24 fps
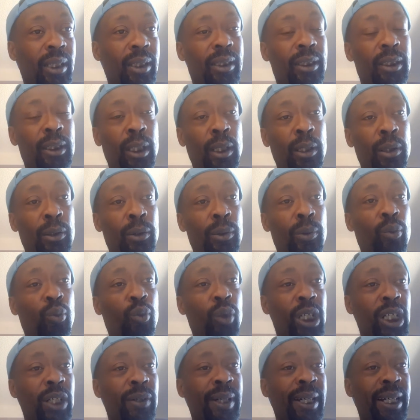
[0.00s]
So
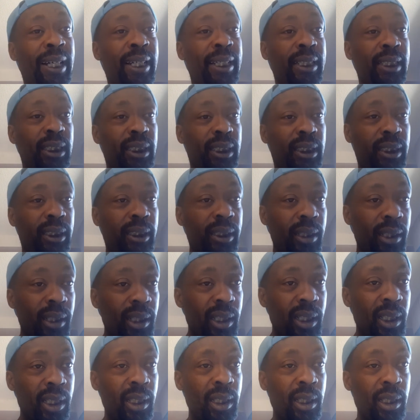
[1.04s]
whereas
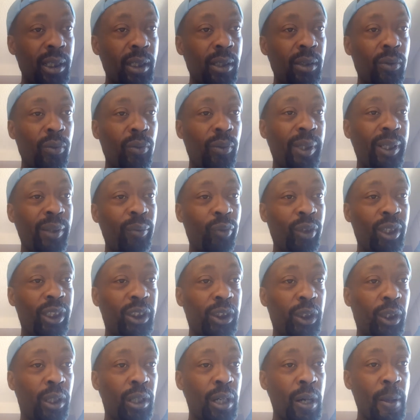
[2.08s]
we we
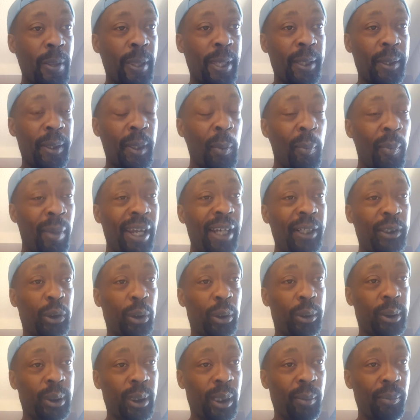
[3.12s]
saw that the major
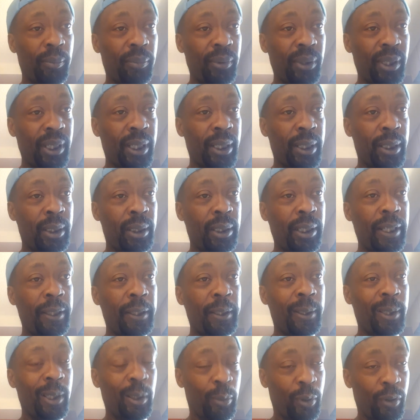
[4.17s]
jump in in
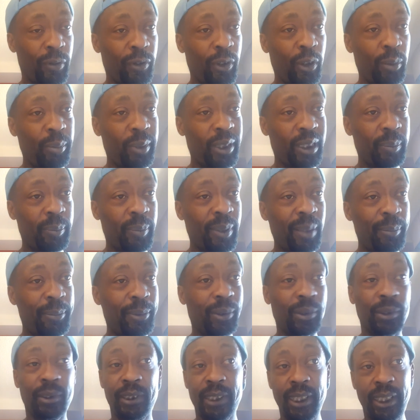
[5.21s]
the number of homeless
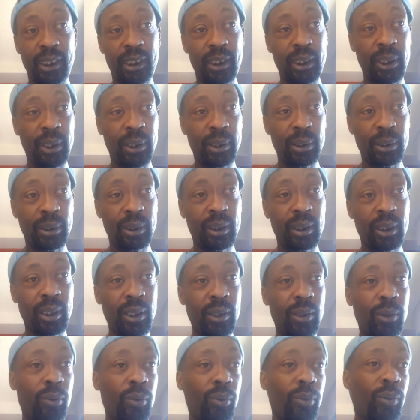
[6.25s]
people six years.
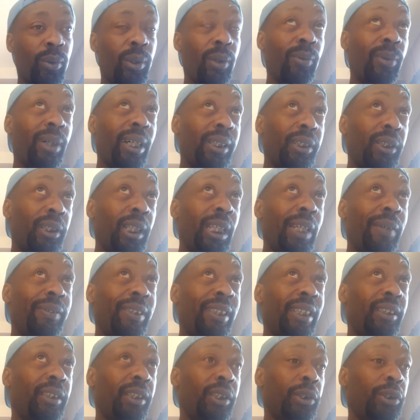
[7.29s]
Well, well I shouldn't even
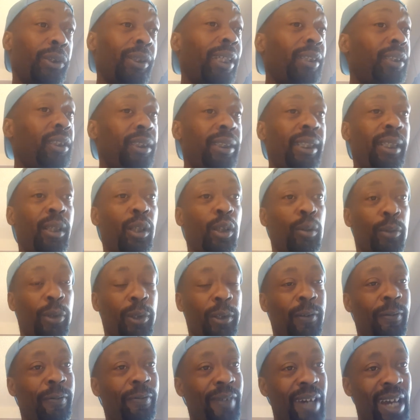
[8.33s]
say six years. I should say a little more
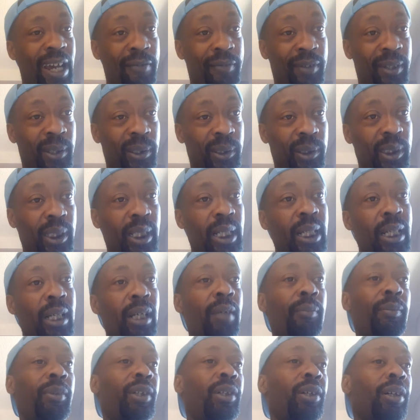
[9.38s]
than five years,
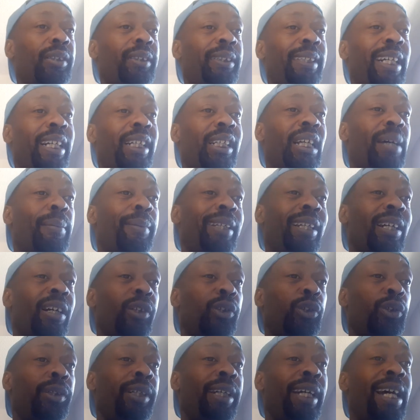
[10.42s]
because the economic
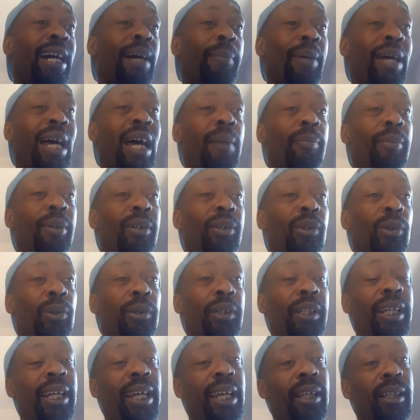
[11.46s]
downturn ha- happened during
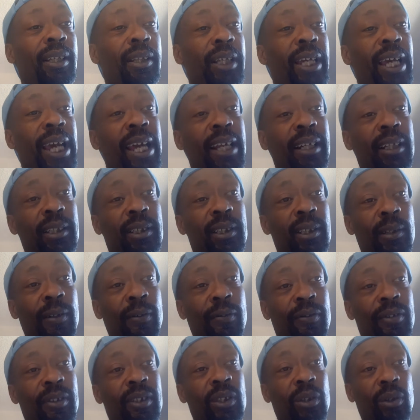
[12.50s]
the, the end
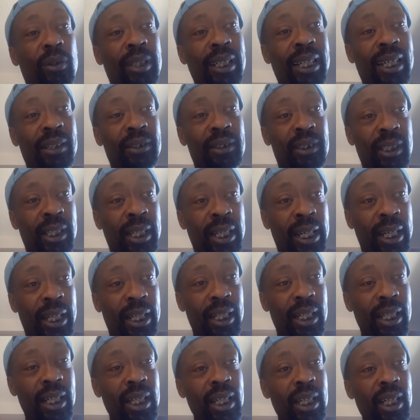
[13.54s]
of 2008,
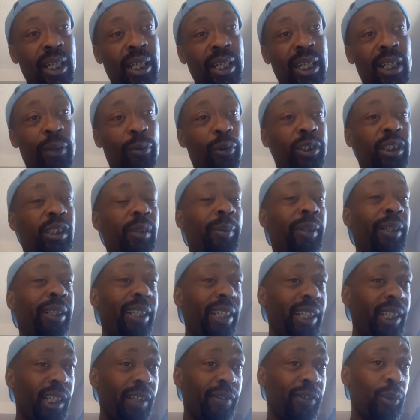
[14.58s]
and it was the
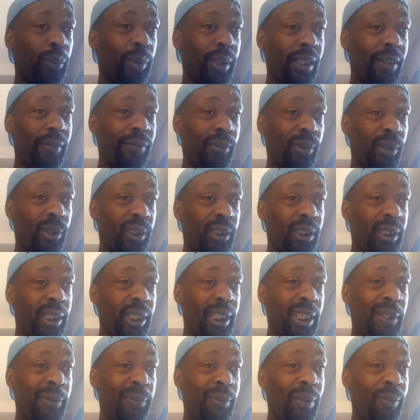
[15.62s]
beginning of
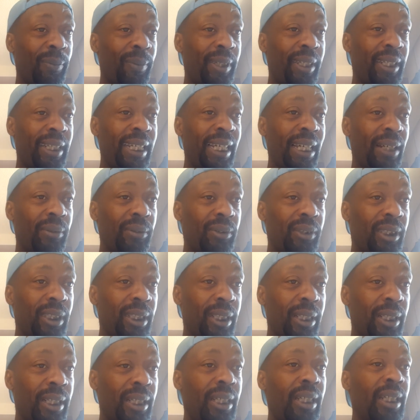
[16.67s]
2014 when we
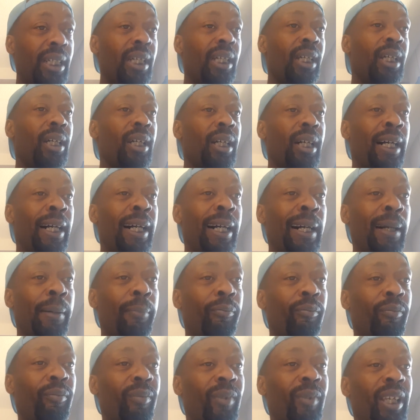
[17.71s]
counted um,
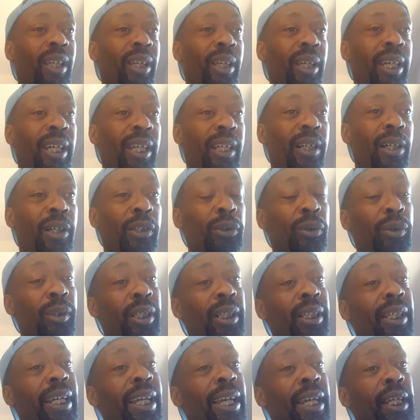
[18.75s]

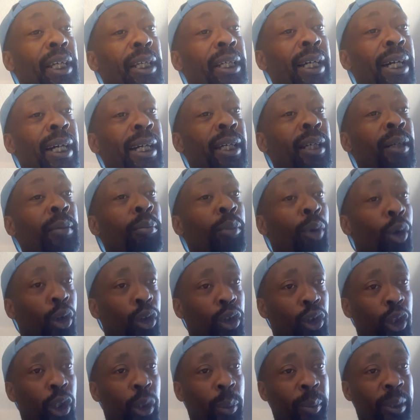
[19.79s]
889
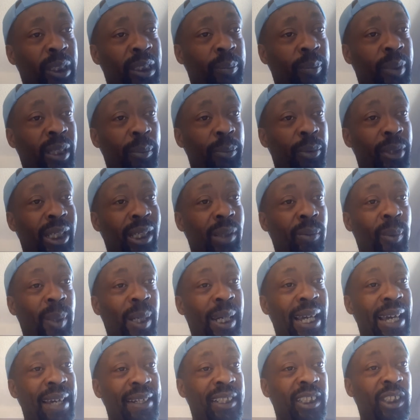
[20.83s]
more homeless people than we
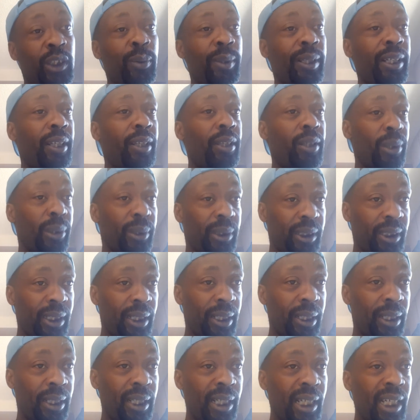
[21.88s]
had in
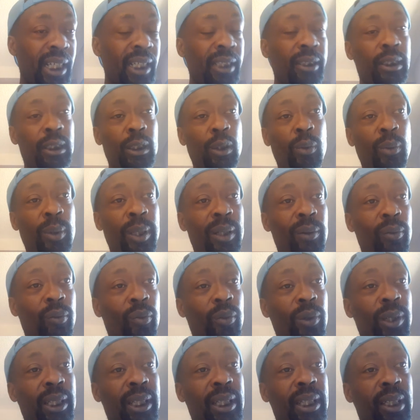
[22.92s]
2013. So we,
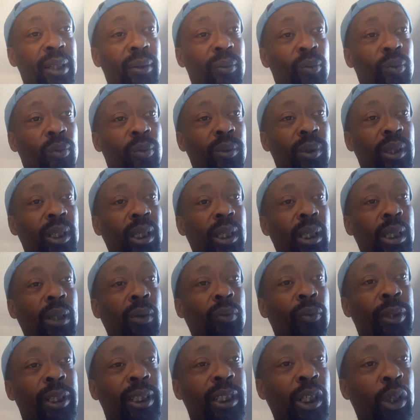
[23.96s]
we
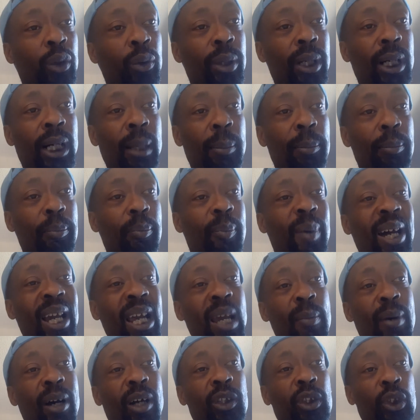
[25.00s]
would go up by
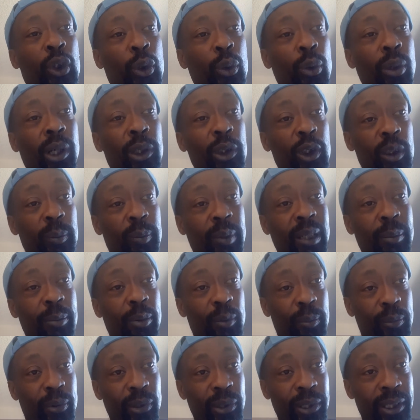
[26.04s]
about 200
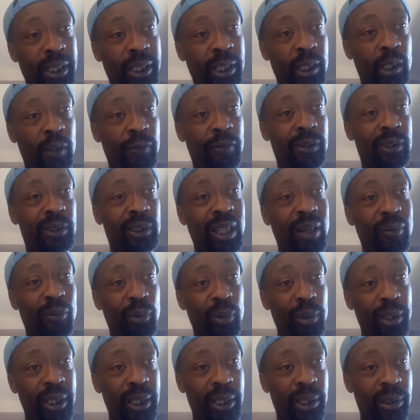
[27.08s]
people per year for
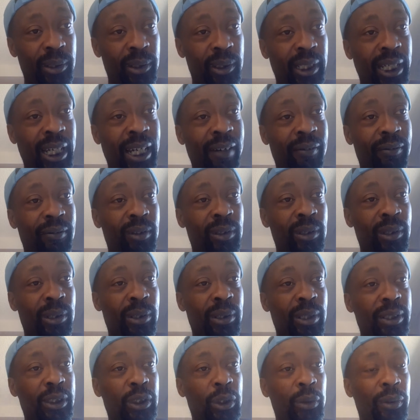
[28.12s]
several years
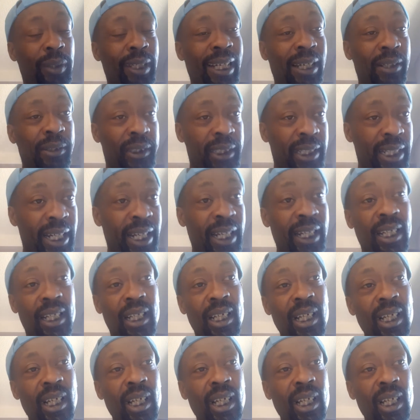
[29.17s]
after 2008.